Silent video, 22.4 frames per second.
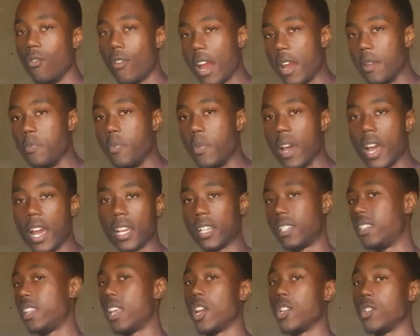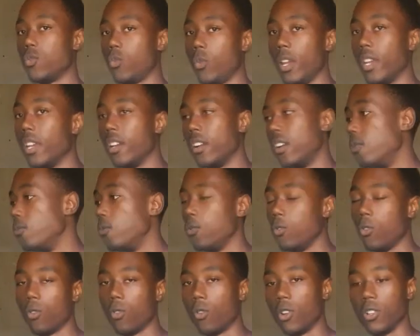right back slash winger
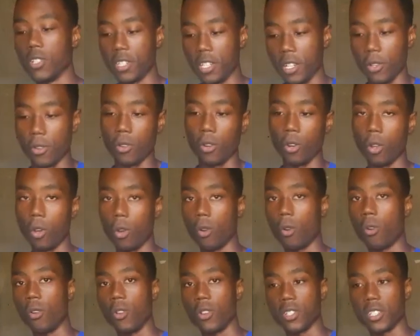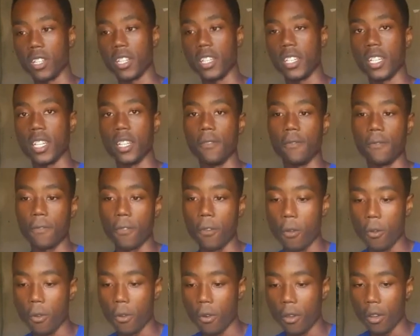will cross it or low cross it in
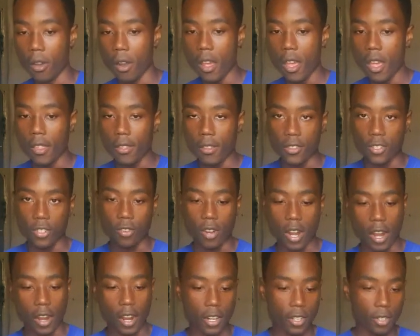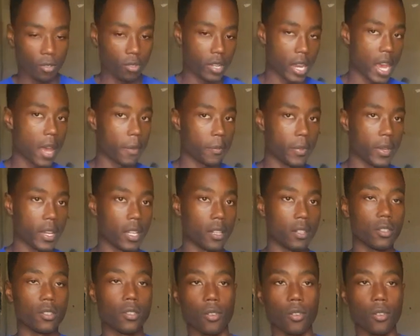for the striker to tap in.